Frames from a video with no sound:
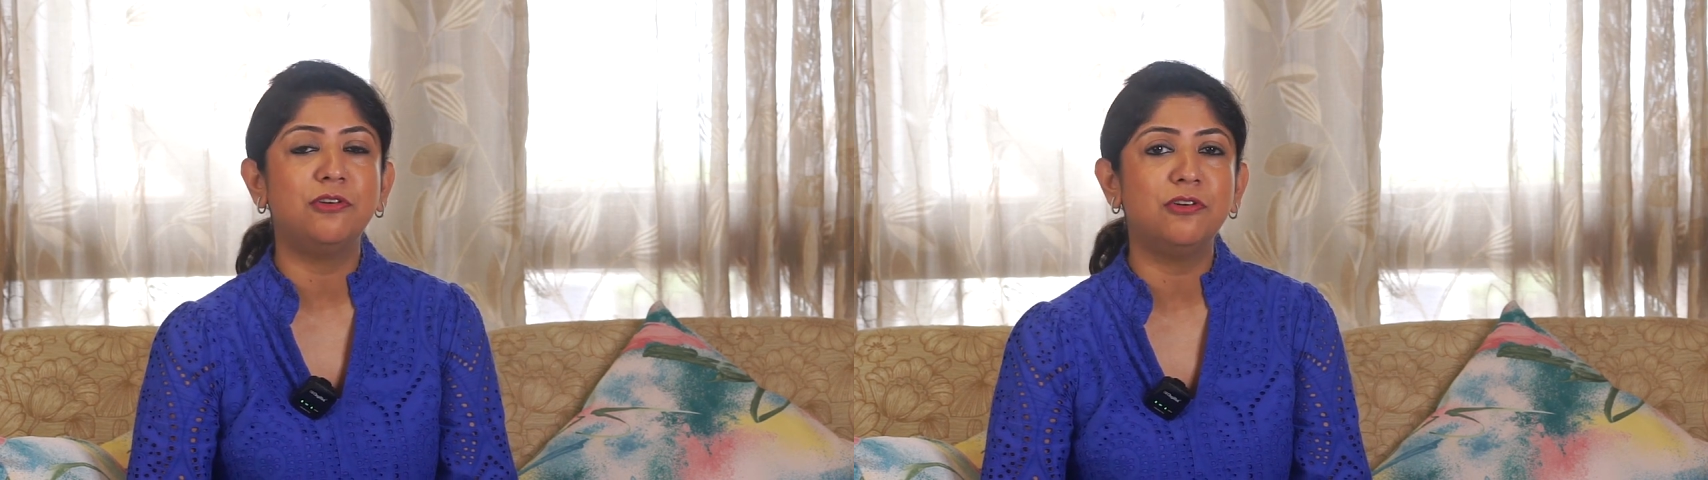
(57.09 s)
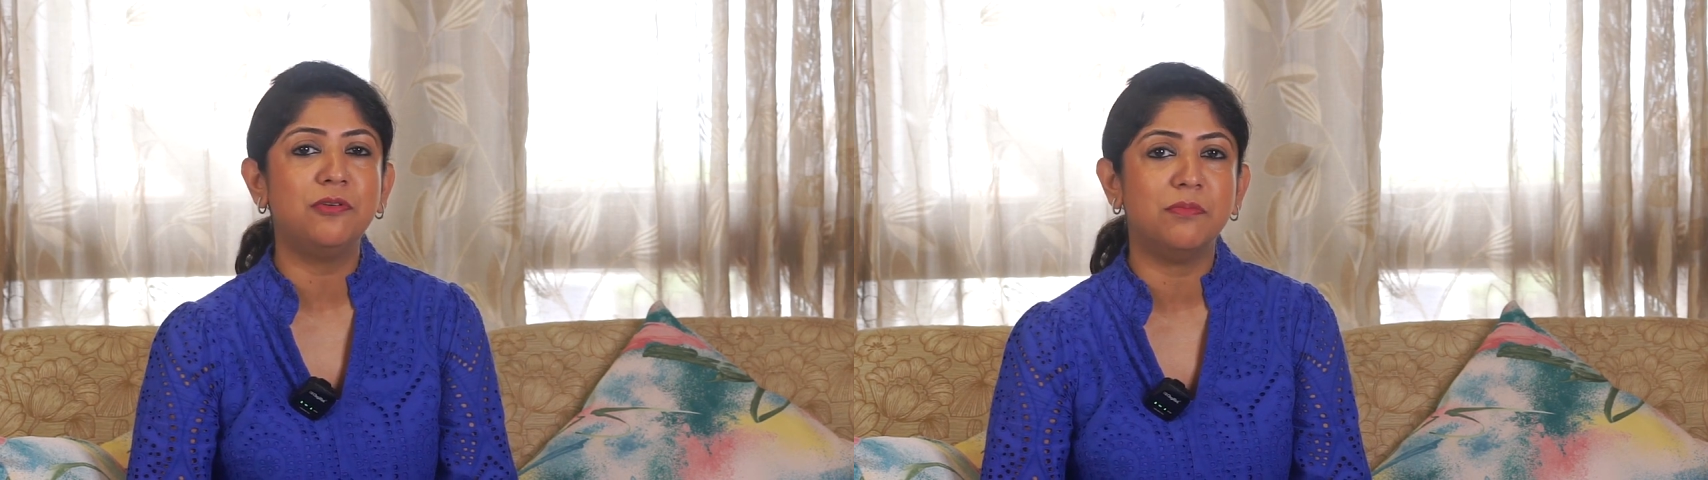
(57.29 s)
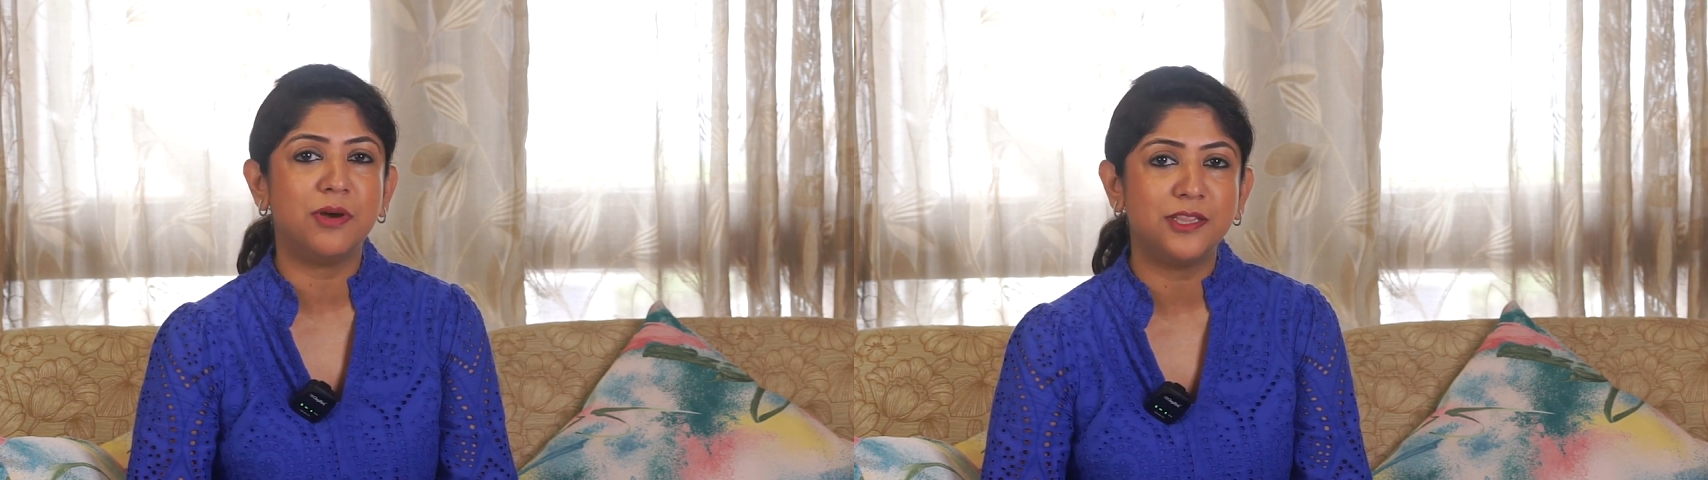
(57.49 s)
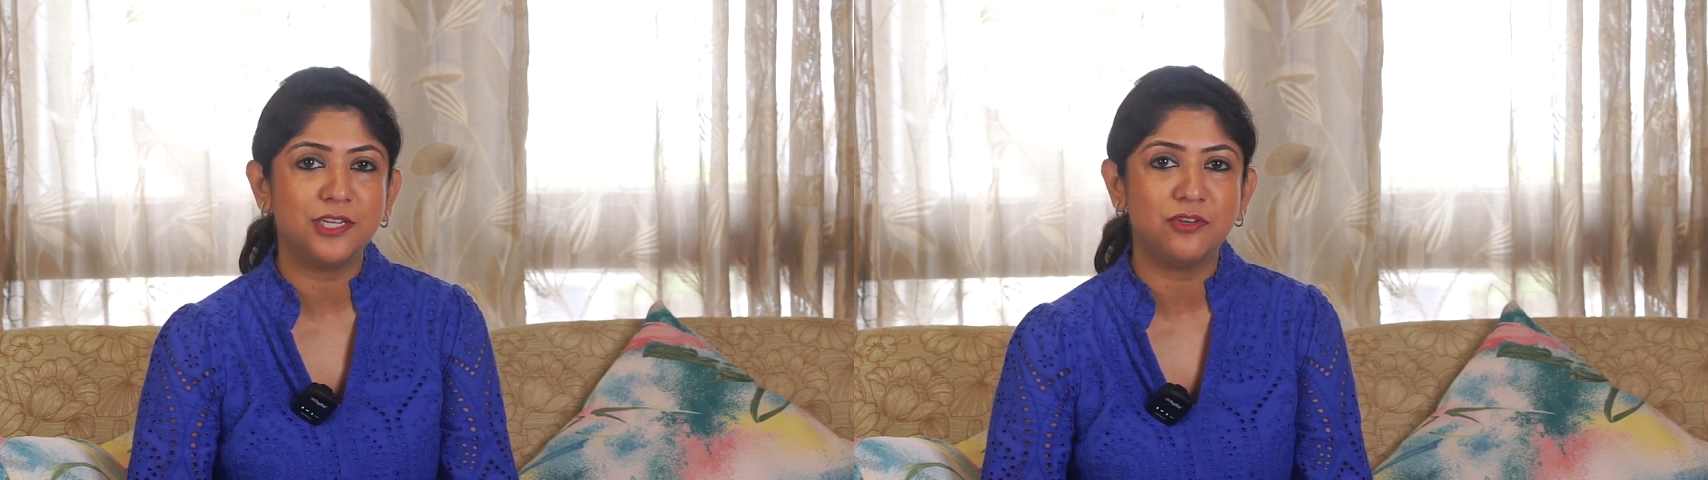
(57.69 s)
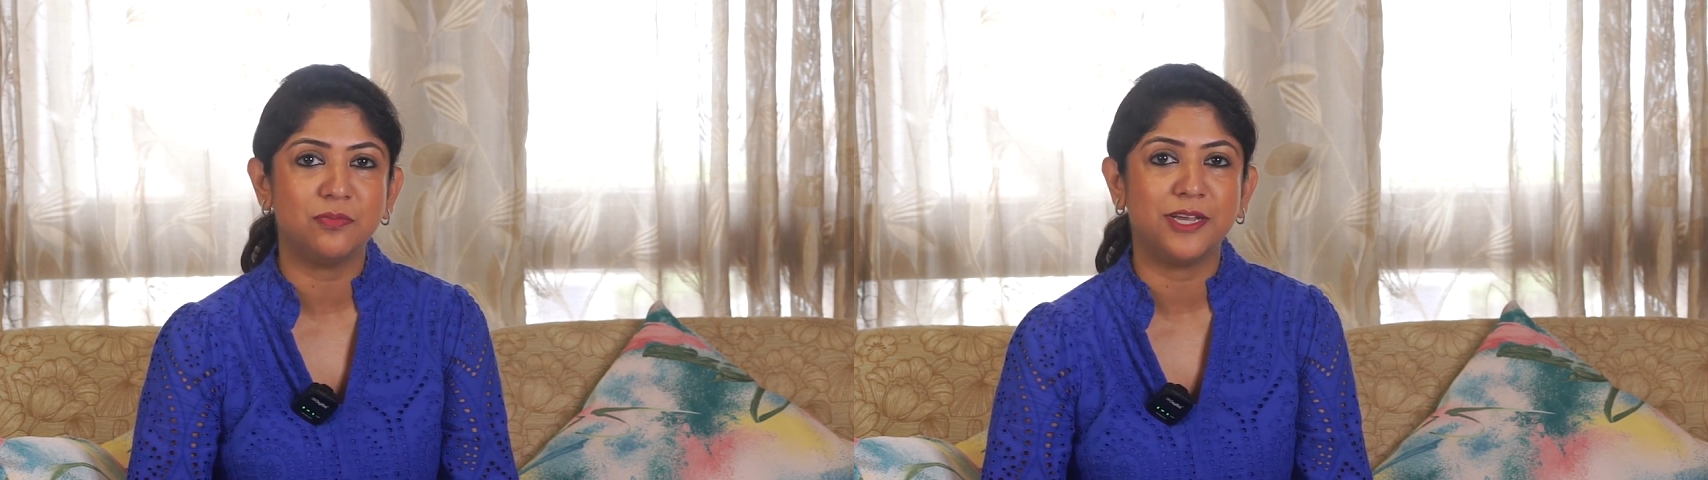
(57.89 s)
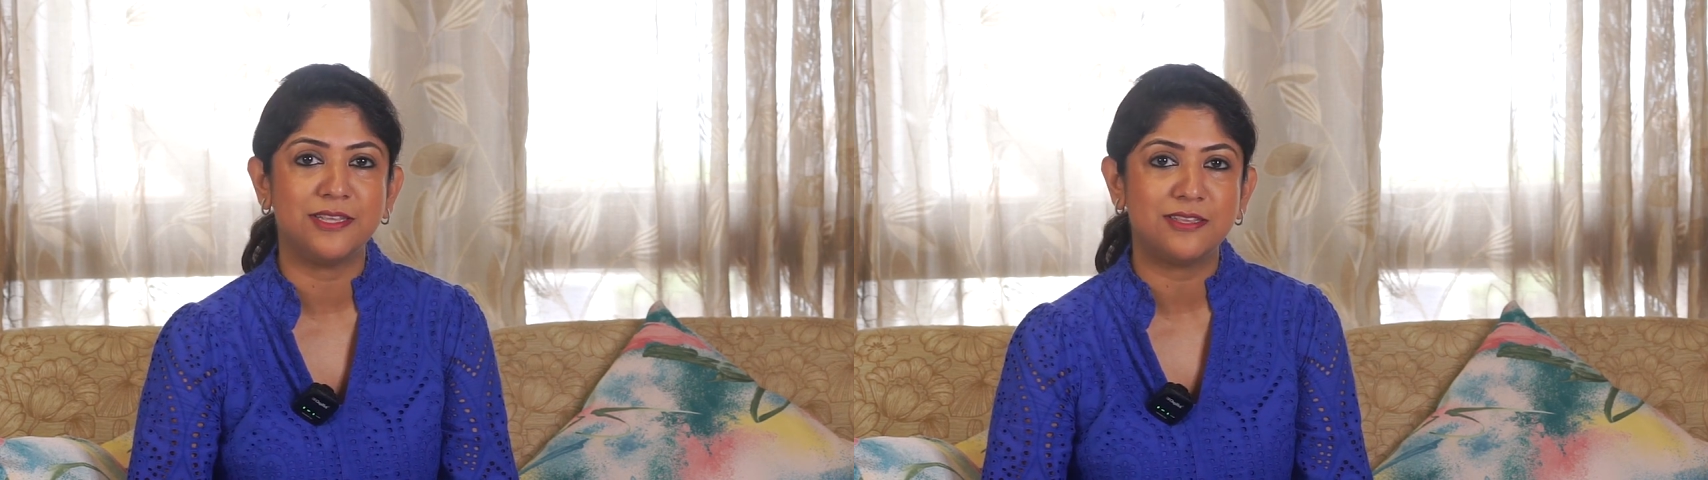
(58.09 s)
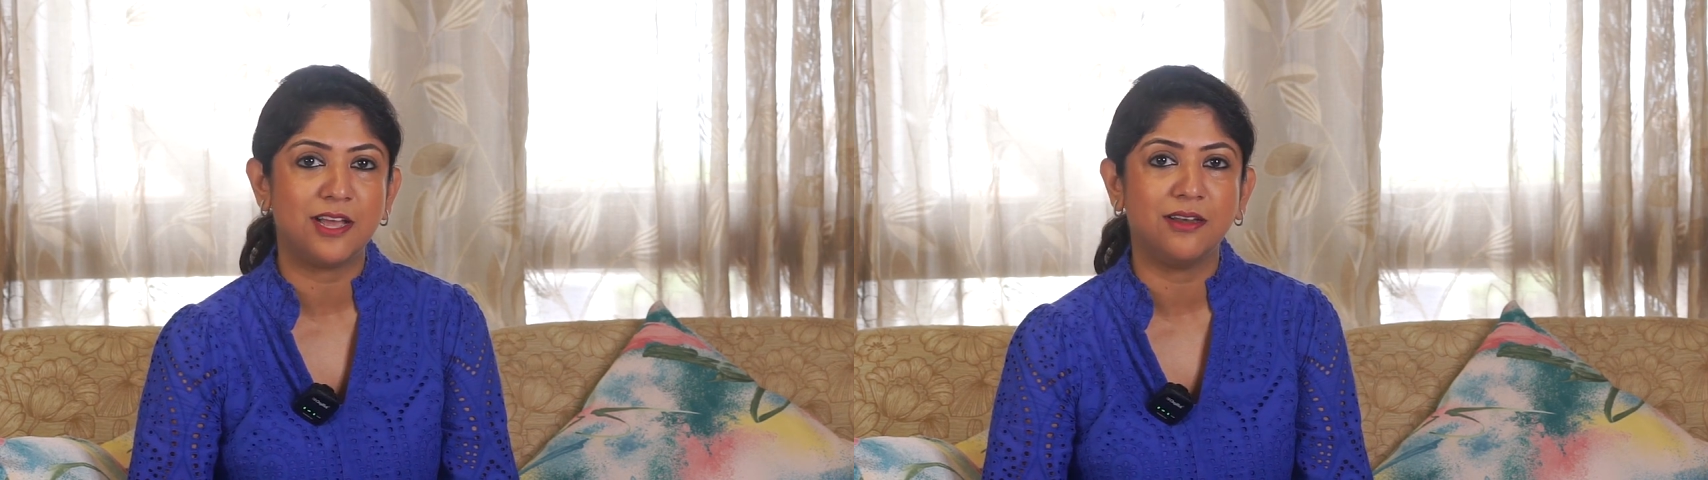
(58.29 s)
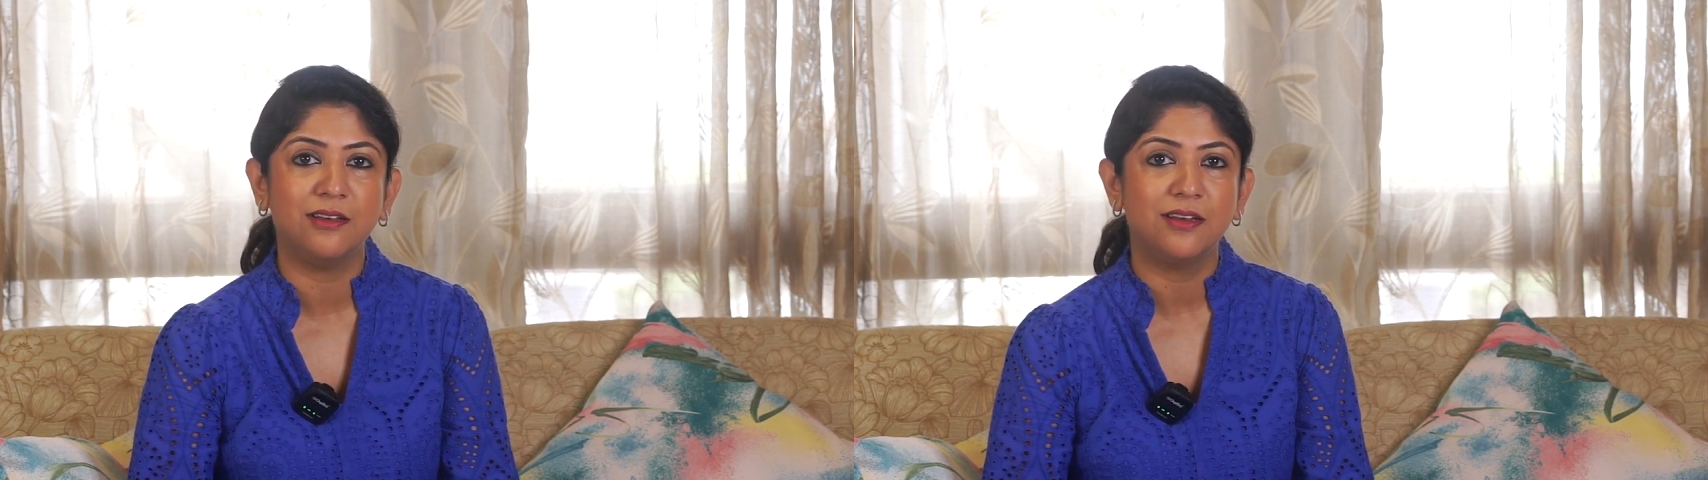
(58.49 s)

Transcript: good mother to my son.